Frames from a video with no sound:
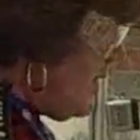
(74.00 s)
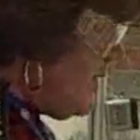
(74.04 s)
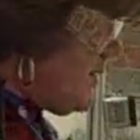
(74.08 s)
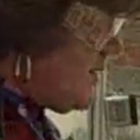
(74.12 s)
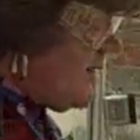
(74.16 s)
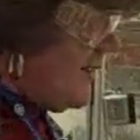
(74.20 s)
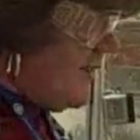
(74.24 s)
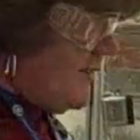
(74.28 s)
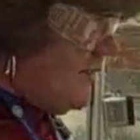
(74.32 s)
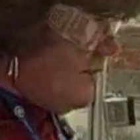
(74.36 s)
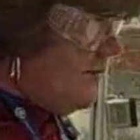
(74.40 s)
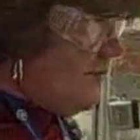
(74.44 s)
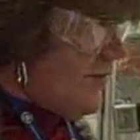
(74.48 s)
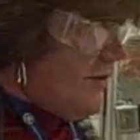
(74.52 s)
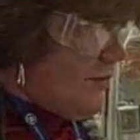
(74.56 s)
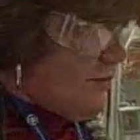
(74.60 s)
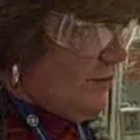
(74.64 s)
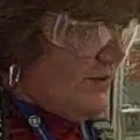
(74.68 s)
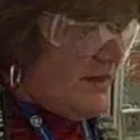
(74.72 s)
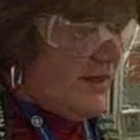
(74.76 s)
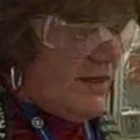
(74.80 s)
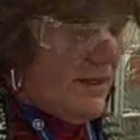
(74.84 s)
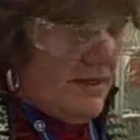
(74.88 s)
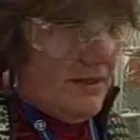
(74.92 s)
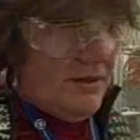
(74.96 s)
wind tunnel that
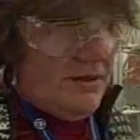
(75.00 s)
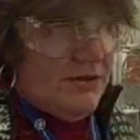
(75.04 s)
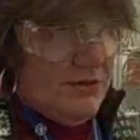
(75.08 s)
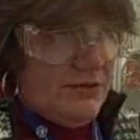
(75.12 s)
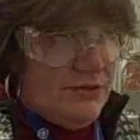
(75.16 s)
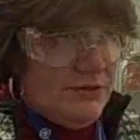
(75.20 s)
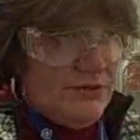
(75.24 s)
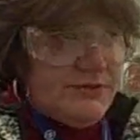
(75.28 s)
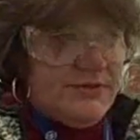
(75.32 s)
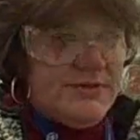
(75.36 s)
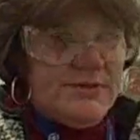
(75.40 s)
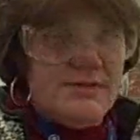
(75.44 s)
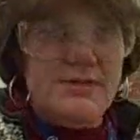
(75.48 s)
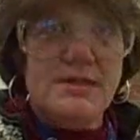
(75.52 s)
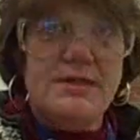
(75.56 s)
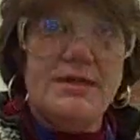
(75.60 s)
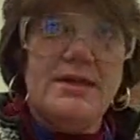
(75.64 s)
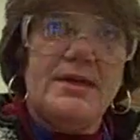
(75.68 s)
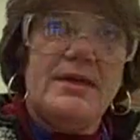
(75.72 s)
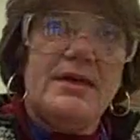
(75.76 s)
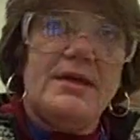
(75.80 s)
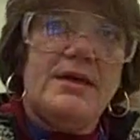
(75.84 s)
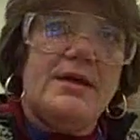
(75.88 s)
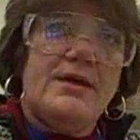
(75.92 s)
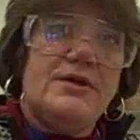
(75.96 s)
we can use
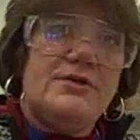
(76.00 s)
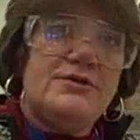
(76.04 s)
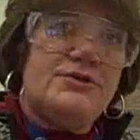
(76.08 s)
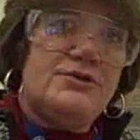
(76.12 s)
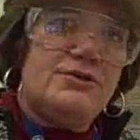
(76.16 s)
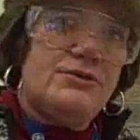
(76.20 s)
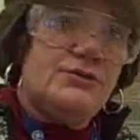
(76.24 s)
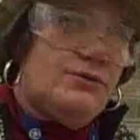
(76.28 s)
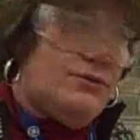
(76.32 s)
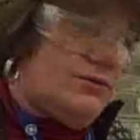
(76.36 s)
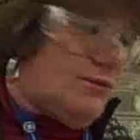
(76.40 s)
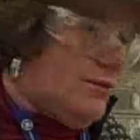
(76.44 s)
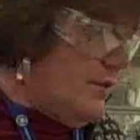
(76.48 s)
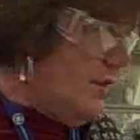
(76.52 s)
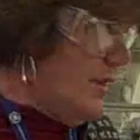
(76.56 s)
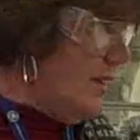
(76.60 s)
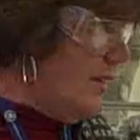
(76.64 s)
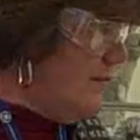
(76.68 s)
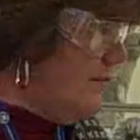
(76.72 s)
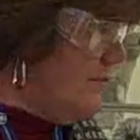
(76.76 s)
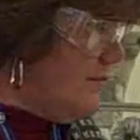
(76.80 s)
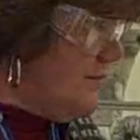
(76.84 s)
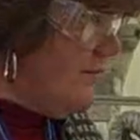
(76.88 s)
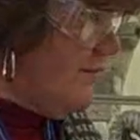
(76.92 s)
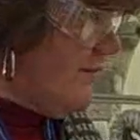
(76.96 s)
to
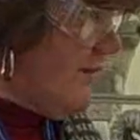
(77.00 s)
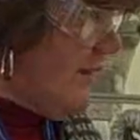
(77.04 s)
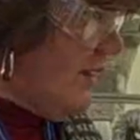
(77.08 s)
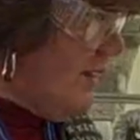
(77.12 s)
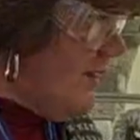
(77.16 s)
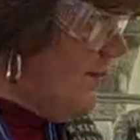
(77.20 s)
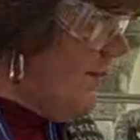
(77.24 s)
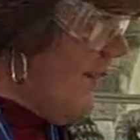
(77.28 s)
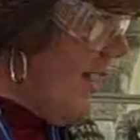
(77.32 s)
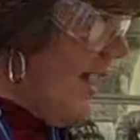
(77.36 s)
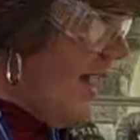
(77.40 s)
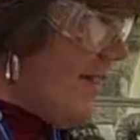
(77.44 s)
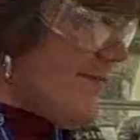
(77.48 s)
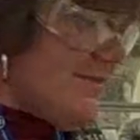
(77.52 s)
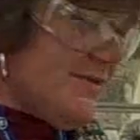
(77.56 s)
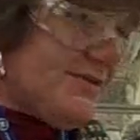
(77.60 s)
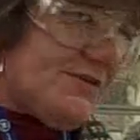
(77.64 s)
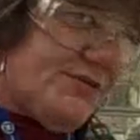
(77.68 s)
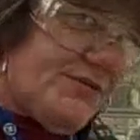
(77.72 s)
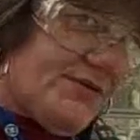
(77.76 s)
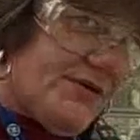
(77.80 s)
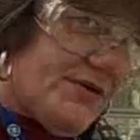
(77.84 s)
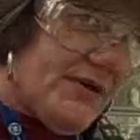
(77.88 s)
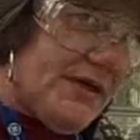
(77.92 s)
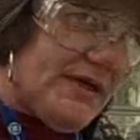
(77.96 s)
develop
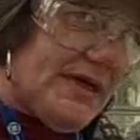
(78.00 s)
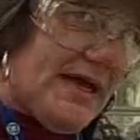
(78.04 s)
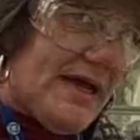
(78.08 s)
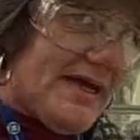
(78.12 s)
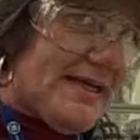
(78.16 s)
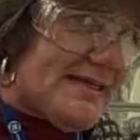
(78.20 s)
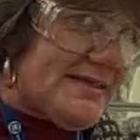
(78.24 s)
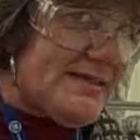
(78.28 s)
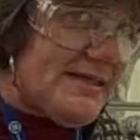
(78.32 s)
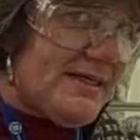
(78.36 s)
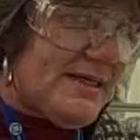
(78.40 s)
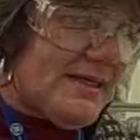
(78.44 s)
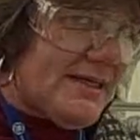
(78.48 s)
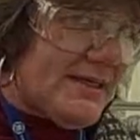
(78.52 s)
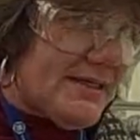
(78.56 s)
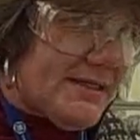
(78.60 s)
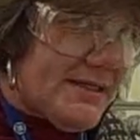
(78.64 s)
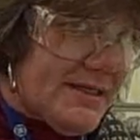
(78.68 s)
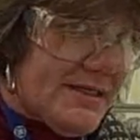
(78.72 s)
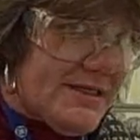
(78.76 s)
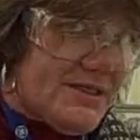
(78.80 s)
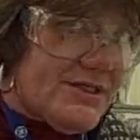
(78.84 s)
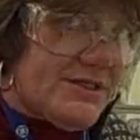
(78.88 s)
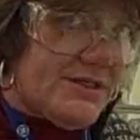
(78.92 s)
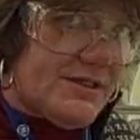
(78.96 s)
atmospheric icing
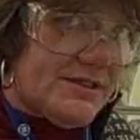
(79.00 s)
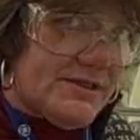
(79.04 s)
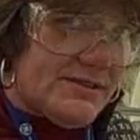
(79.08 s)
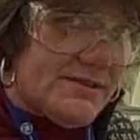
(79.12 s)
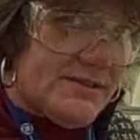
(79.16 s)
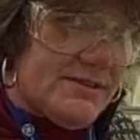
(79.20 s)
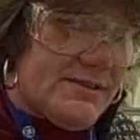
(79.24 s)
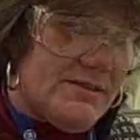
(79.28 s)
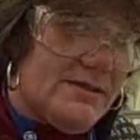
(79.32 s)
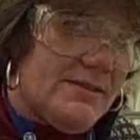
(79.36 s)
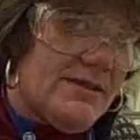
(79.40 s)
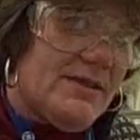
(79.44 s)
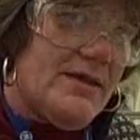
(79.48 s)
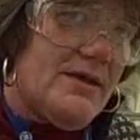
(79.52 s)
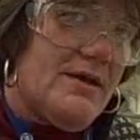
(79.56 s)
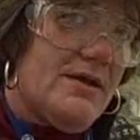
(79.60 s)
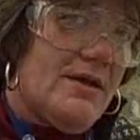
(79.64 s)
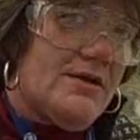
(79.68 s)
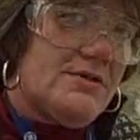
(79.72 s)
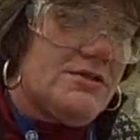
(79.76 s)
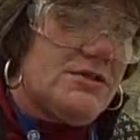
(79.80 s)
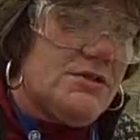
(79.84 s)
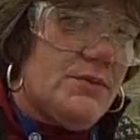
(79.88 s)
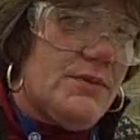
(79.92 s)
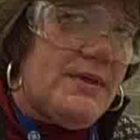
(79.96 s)
conditions,
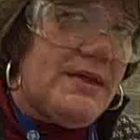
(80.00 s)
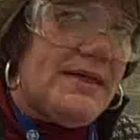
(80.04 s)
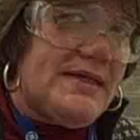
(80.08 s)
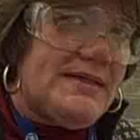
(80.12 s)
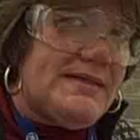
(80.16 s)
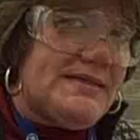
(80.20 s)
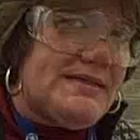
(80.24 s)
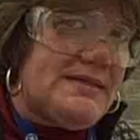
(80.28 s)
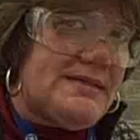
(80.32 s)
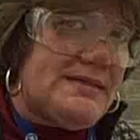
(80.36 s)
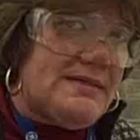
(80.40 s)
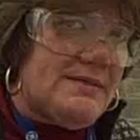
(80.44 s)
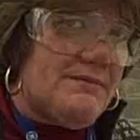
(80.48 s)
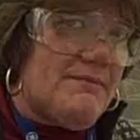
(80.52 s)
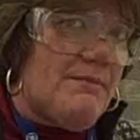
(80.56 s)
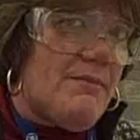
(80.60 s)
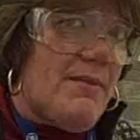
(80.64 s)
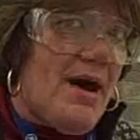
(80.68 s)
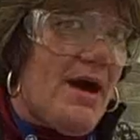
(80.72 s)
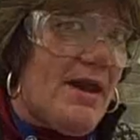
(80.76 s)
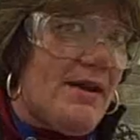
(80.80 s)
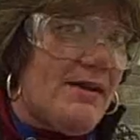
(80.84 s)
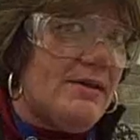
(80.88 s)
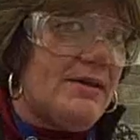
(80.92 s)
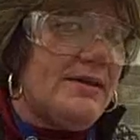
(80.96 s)
so we can
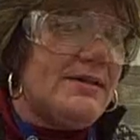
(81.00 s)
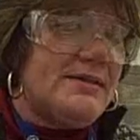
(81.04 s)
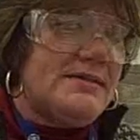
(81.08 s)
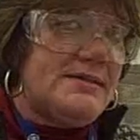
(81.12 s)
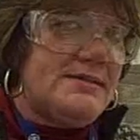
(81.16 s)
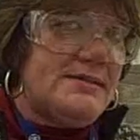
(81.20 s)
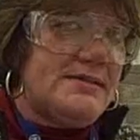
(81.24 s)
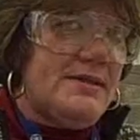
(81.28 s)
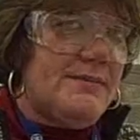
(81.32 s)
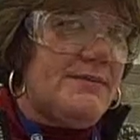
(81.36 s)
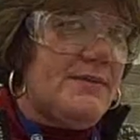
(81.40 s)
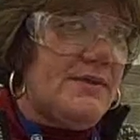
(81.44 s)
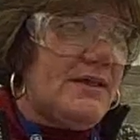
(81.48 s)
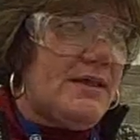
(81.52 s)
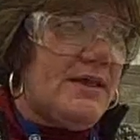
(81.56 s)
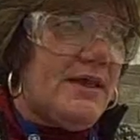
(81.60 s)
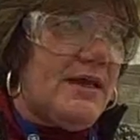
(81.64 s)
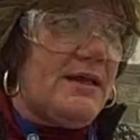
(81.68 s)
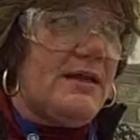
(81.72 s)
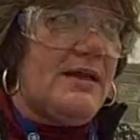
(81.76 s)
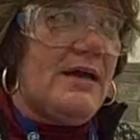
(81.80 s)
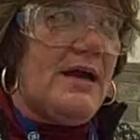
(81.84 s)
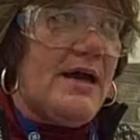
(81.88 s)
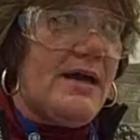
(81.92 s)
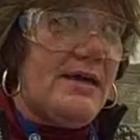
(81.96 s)
model and
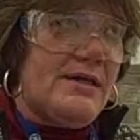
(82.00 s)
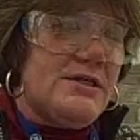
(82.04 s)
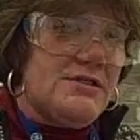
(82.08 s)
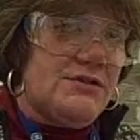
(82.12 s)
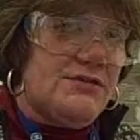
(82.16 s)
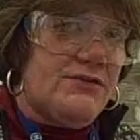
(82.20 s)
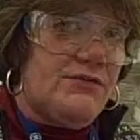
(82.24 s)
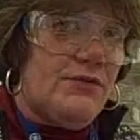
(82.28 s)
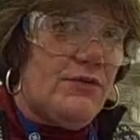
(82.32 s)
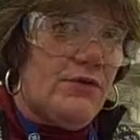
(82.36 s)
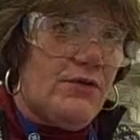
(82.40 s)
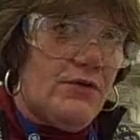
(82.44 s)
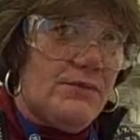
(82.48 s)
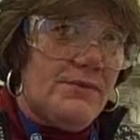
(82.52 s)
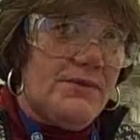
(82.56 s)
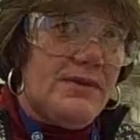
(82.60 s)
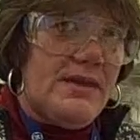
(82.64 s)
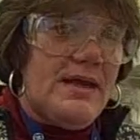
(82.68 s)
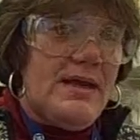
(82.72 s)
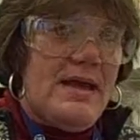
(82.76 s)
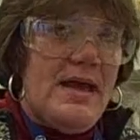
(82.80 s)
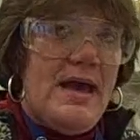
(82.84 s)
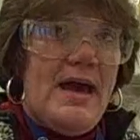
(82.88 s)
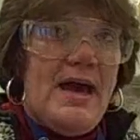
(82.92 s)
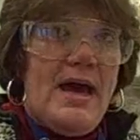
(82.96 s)
simulate ice form
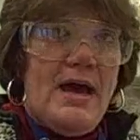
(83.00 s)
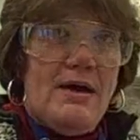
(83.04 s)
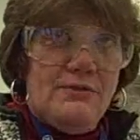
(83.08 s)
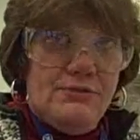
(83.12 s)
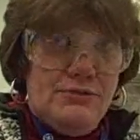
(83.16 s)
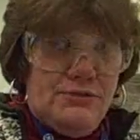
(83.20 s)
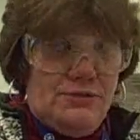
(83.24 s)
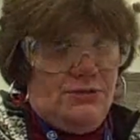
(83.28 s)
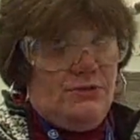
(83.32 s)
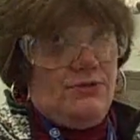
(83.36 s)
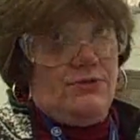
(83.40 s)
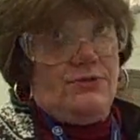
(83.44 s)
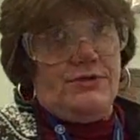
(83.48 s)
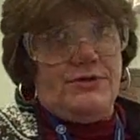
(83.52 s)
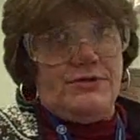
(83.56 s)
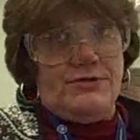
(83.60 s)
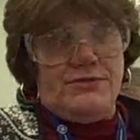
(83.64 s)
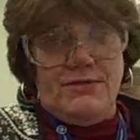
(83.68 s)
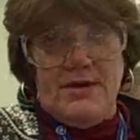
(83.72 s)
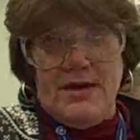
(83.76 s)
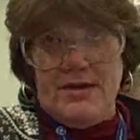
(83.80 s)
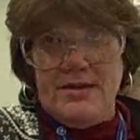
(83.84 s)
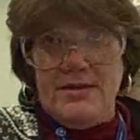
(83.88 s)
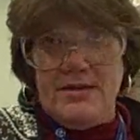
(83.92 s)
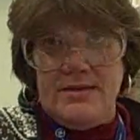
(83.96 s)
outdoors
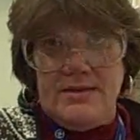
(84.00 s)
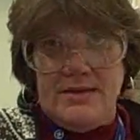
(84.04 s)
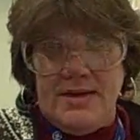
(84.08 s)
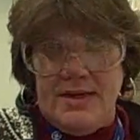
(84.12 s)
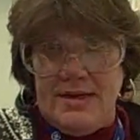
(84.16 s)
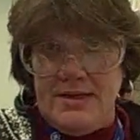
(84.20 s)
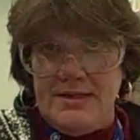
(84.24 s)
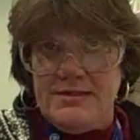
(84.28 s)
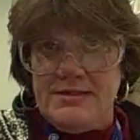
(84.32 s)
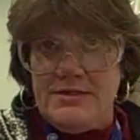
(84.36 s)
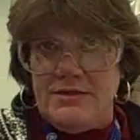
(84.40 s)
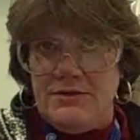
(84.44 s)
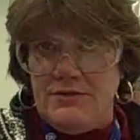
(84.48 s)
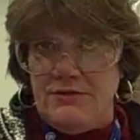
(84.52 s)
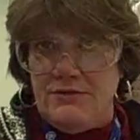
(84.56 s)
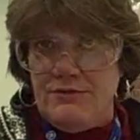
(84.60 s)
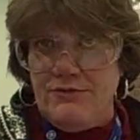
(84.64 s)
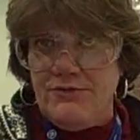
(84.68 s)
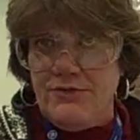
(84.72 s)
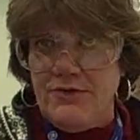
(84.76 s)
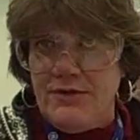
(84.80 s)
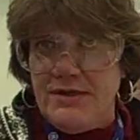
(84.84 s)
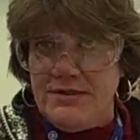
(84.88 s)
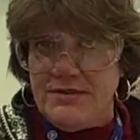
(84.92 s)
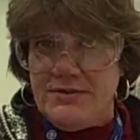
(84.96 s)
rather than ice in your
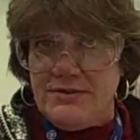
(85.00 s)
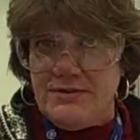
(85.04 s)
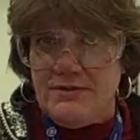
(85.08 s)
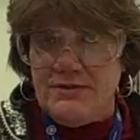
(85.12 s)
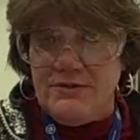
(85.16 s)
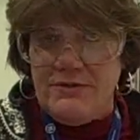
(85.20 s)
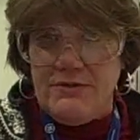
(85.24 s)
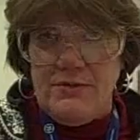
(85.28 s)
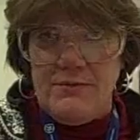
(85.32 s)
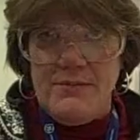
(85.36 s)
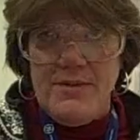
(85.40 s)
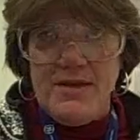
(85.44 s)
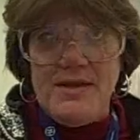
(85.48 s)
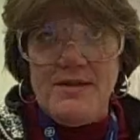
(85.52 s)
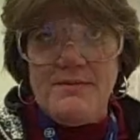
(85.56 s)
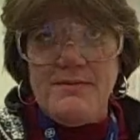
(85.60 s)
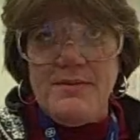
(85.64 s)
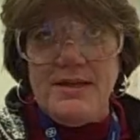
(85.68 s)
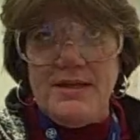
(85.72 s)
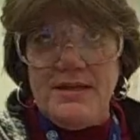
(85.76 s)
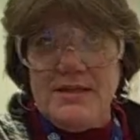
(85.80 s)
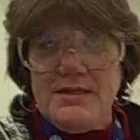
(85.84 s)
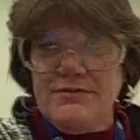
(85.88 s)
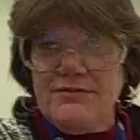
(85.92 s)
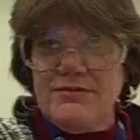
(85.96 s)
freezer. There are many,
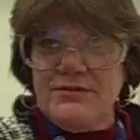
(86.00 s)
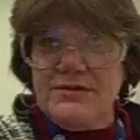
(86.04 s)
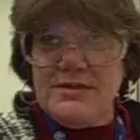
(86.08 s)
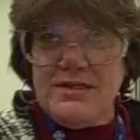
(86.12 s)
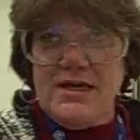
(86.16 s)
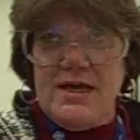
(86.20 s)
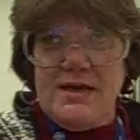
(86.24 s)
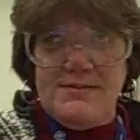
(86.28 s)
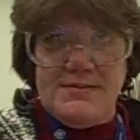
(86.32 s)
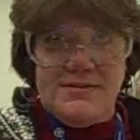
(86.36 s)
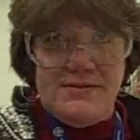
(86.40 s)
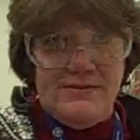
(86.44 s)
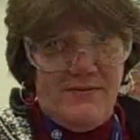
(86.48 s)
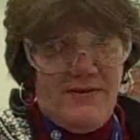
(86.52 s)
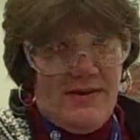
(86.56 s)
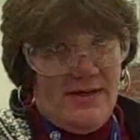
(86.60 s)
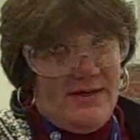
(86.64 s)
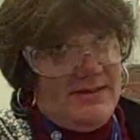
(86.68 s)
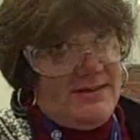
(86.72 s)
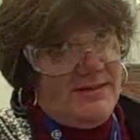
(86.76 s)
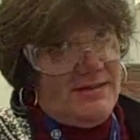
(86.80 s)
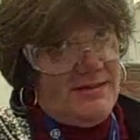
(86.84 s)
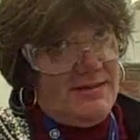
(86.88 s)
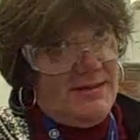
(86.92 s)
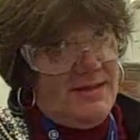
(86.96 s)
many different types of
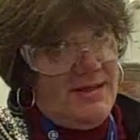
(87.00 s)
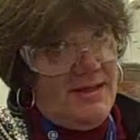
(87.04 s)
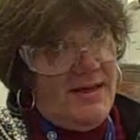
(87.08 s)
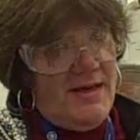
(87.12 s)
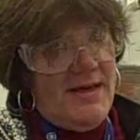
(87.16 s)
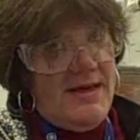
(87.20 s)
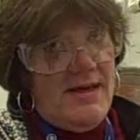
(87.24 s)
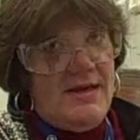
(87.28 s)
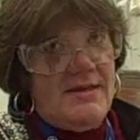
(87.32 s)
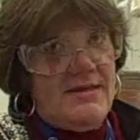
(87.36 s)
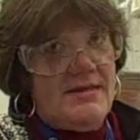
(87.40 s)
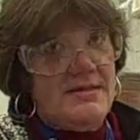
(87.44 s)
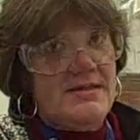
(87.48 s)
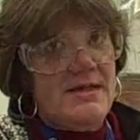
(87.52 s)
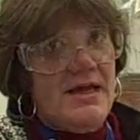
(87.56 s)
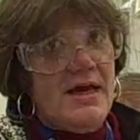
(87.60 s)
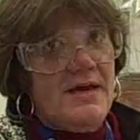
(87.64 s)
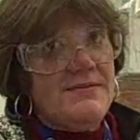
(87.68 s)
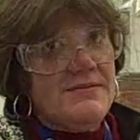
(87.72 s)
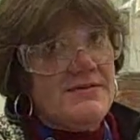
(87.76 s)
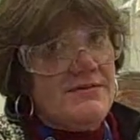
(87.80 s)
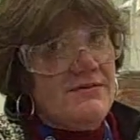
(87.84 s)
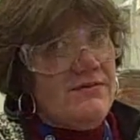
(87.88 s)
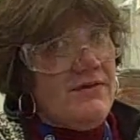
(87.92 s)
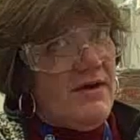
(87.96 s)
ice. And the
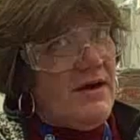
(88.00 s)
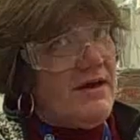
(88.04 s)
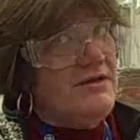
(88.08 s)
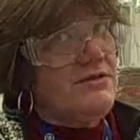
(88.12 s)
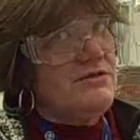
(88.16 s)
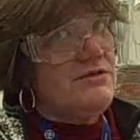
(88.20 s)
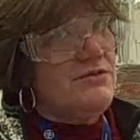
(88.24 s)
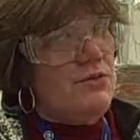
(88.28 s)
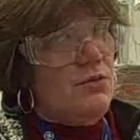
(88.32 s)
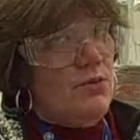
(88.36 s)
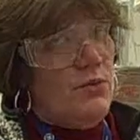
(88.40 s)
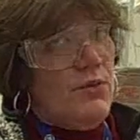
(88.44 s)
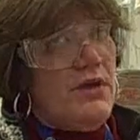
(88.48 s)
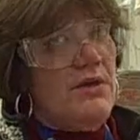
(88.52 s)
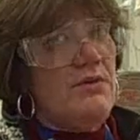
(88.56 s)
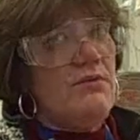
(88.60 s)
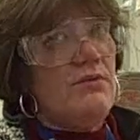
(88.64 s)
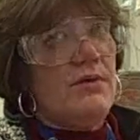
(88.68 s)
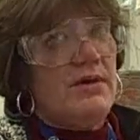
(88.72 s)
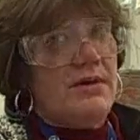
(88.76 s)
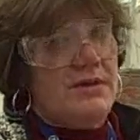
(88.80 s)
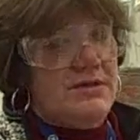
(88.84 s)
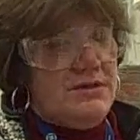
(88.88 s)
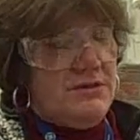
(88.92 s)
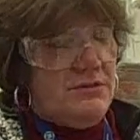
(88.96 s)
types of ice we
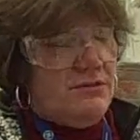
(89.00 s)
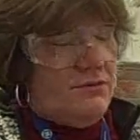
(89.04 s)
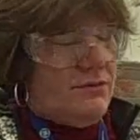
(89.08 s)
want to